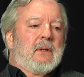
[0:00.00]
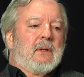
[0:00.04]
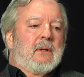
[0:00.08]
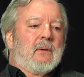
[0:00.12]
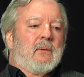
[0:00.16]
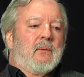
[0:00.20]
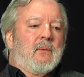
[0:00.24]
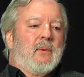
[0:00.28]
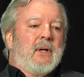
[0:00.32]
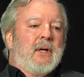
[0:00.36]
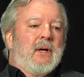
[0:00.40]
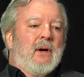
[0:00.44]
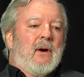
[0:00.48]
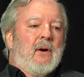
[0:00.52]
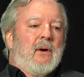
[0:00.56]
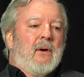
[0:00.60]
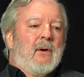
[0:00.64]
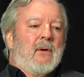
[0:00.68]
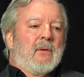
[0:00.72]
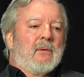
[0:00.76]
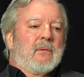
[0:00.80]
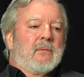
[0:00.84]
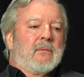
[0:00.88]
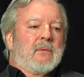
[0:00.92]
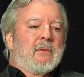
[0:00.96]
we
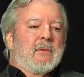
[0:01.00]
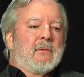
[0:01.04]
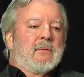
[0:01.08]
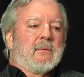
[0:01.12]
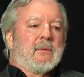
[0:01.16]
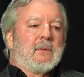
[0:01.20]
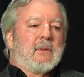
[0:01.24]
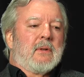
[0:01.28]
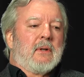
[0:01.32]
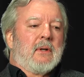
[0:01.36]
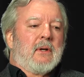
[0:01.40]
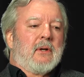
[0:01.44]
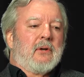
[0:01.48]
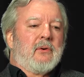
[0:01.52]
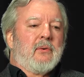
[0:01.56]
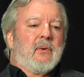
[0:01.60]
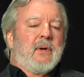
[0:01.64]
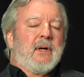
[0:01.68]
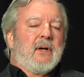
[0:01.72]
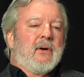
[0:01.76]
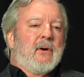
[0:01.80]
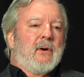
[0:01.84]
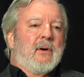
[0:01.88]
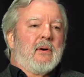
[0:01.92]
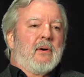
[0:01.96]
all
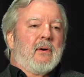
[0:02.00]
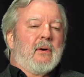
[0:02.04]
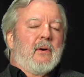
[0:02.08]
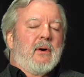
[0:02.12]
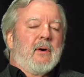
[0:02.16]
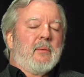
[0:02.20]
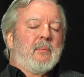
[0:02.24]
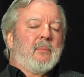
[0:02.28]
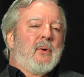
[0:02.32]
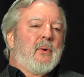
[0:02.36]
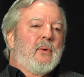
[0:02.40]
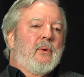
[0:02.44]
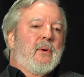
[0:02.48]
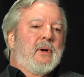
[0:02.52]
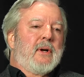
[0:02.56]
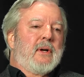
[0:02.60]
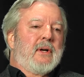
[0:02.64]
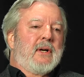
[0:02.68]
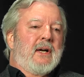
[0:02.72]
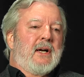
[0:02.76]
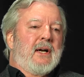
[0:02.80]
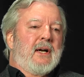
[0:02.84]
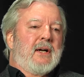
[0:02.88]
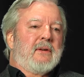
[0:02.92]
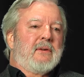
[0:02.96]
agree are important,
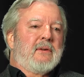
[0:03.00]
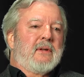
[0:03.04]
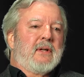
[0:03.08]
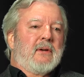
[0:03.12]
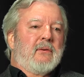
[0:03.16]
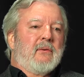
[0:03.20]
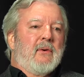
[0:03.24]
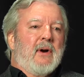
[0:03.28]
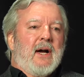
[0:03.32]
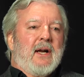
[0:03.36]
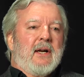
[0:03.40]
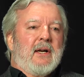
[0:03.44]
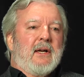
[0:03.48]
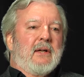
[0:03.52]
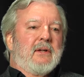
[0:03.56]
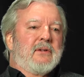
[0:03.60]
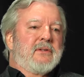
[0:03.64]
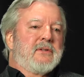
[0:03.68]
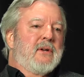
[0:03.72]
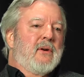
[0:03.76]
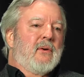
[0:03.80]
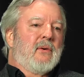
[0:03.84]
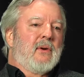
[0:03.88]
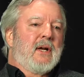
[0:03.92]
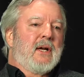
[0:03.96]
and I think writing is
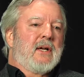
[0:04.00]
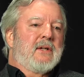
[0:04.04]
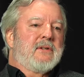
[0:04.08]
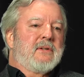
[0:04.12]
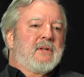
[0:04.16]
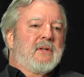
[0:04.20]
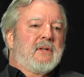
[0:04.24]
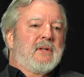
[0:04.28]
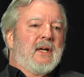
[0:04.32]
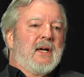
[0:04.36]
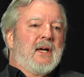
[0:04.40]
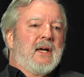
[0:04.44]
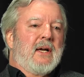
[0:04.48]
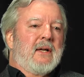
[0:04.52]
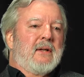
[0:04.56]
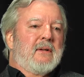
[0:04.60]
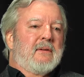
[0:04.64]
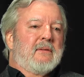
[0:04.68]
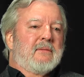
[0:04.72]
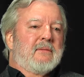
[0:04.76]
no less than that.